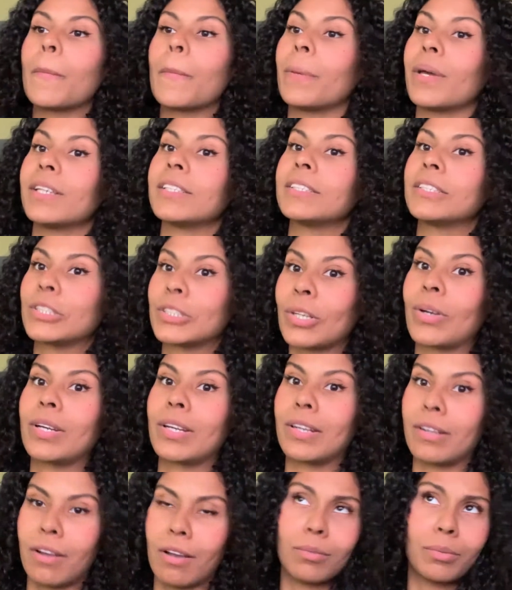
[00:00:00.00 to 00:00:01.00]
But it
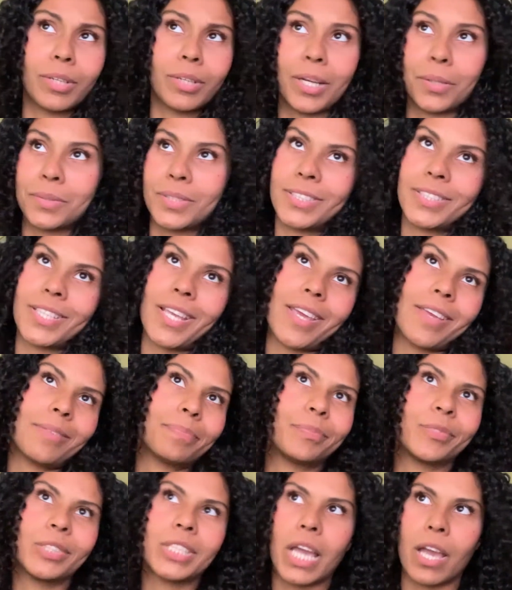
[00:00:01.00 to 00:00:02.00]
started out when I was,
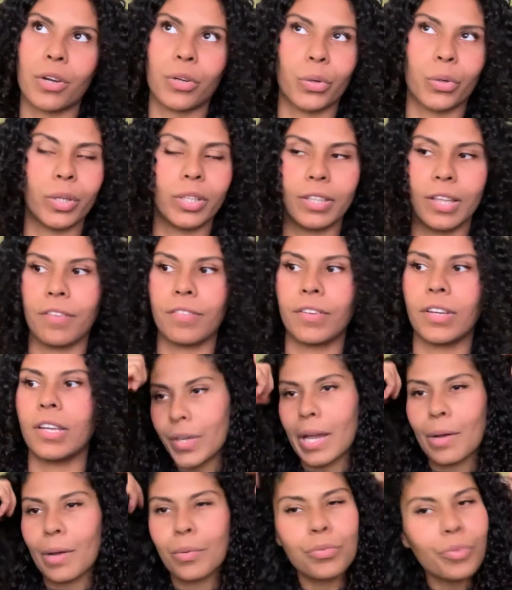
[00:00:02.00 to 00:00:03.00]
say, 10 or
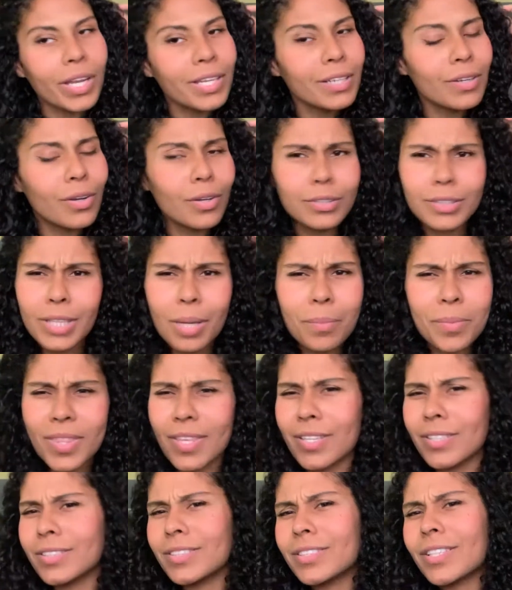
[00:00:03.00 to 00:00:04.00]
11. I would write dumb
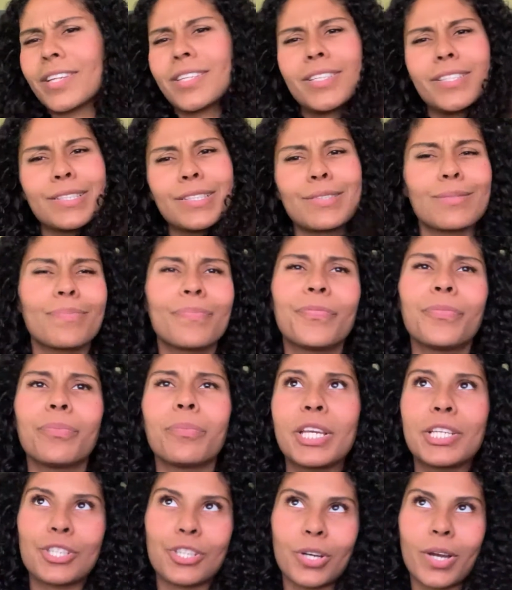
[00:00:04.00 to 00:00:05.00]
things. I need to
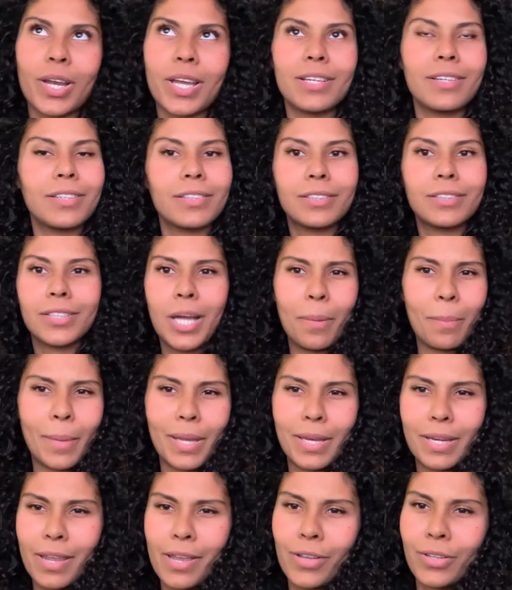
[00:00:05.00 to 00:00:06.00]
make sure I cut
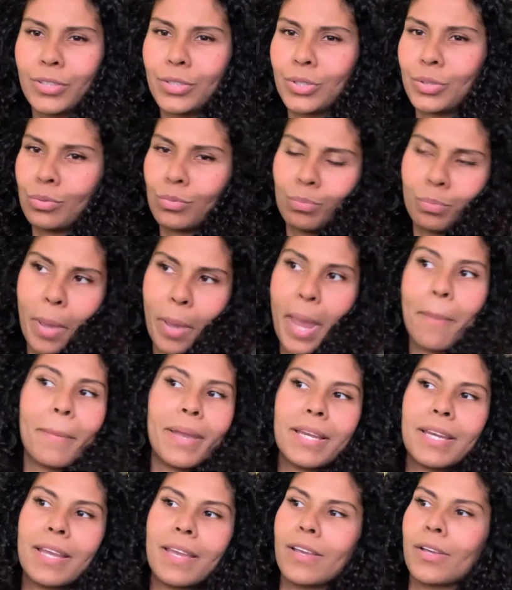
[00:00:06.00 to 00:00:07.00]
my nails, paint
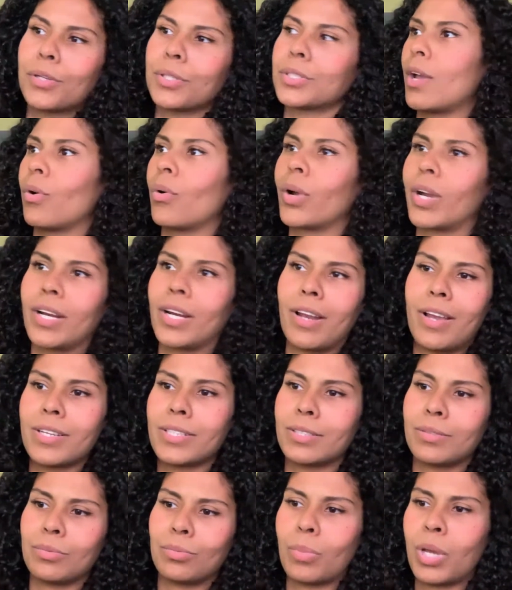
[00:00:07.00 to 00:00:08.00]
my nails,
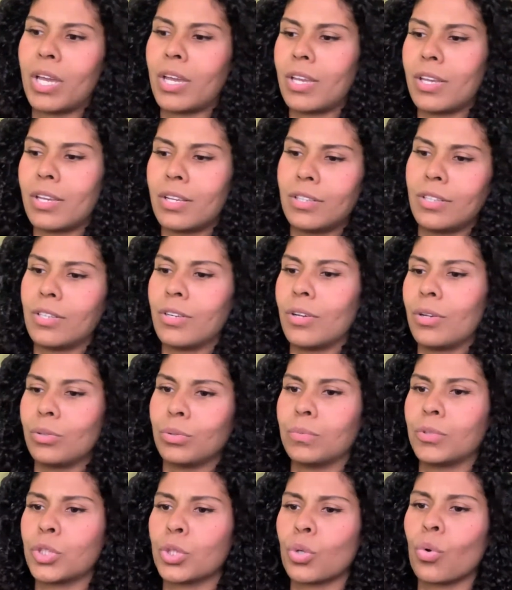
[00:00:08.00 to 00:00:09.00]
organize my,
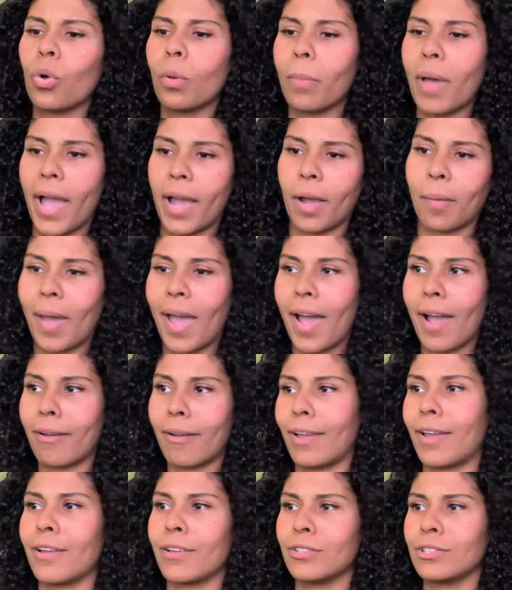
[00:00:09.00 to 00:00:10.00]
school
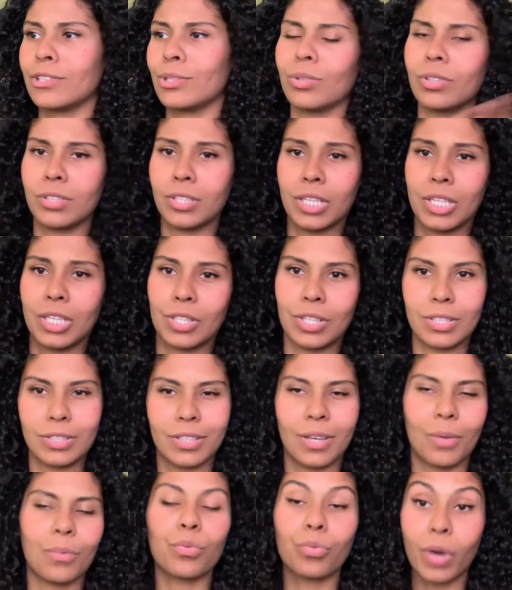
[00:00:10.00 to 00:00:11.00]
backpack, and do the
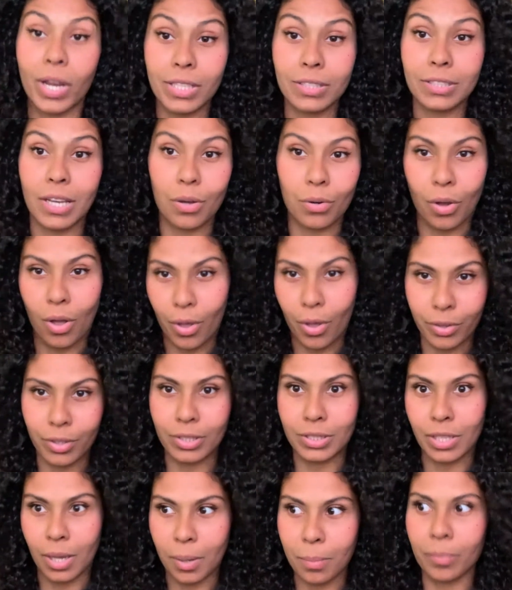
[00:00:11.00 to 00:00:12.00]
dishes. I would write down all
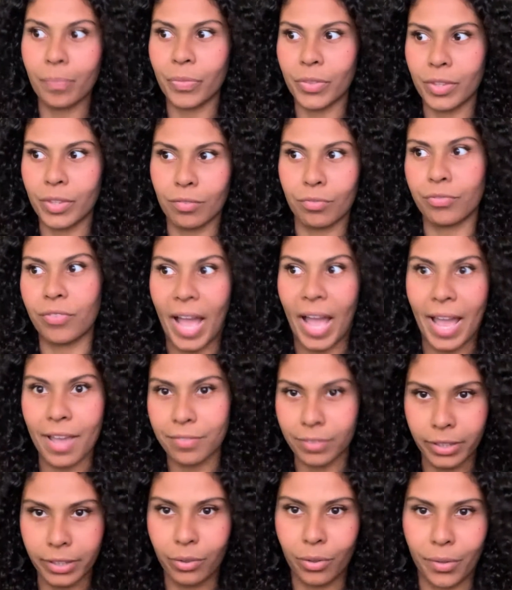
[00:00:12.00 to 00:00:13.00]
the dumb
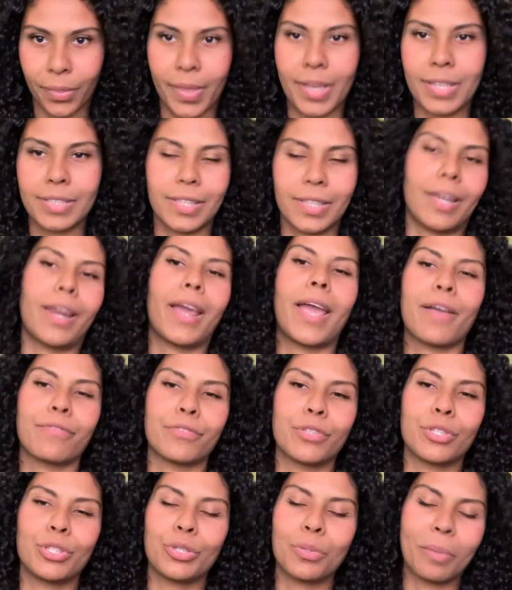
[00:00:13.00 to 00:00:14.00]
5 little things that I
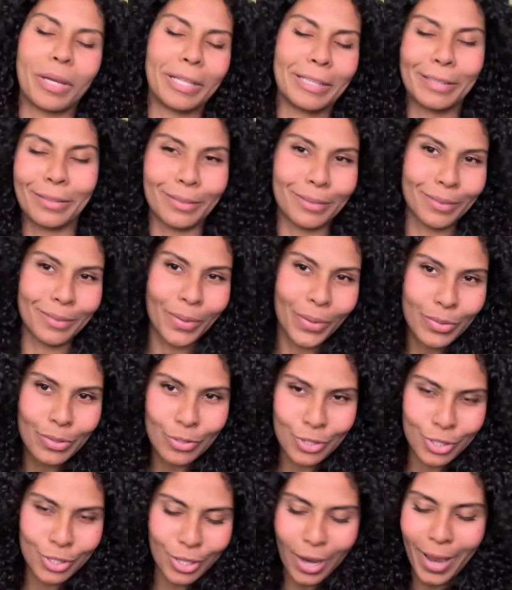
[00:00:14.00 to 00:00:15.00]
have to do, my little
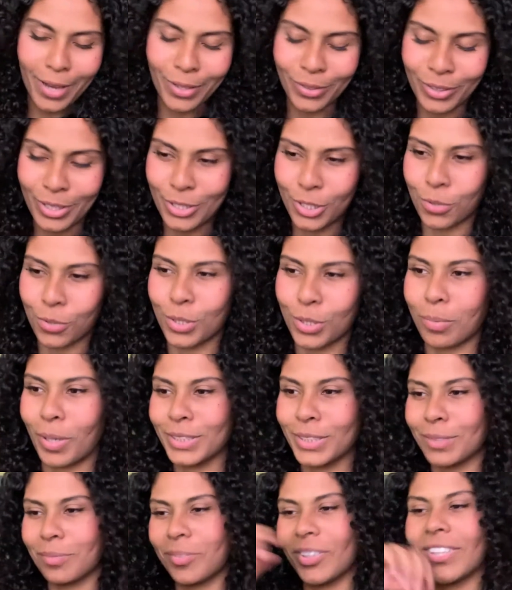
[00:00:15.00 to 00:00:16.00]
childish
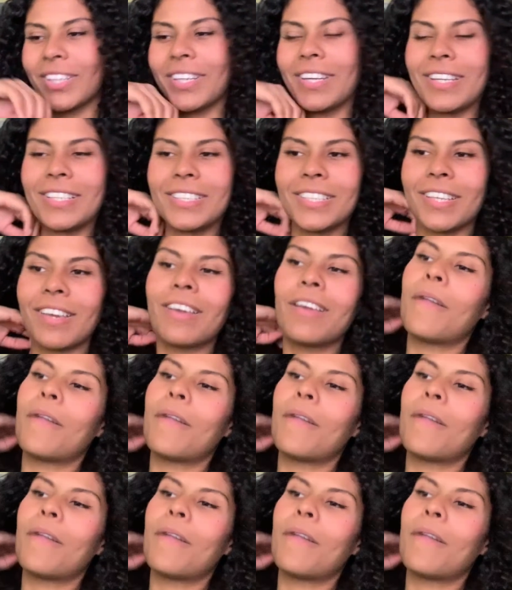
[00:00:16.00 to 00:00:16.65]
responsibilities.